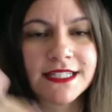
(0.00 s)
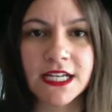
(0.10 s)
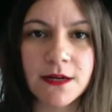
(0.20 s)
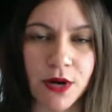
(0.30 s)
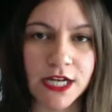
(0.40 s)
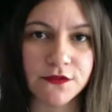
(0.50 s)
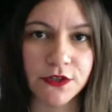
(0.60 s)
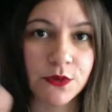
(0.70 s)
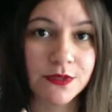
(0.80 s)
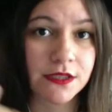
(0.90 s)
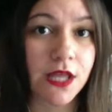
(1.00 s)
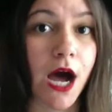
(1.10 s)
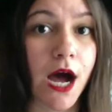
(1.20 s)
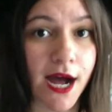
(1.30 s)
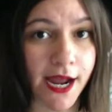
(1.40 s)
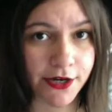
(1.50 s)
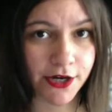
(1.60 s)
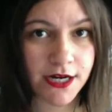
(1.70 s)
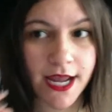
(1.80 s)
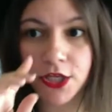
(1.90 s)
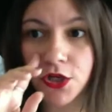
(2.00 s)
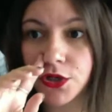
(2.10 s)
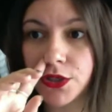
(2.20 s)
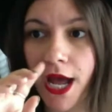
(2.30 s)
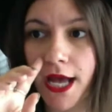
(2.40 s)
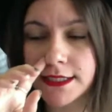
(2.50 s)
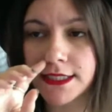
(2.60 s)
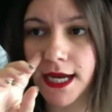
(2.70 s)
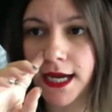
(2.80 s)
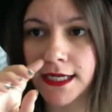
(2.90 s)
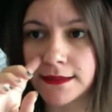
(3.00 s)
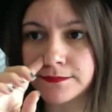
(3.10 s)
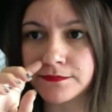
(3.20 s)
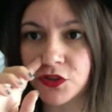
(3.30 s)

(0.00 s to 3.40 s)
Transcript: ticket price for you is a lot higher and you're not um,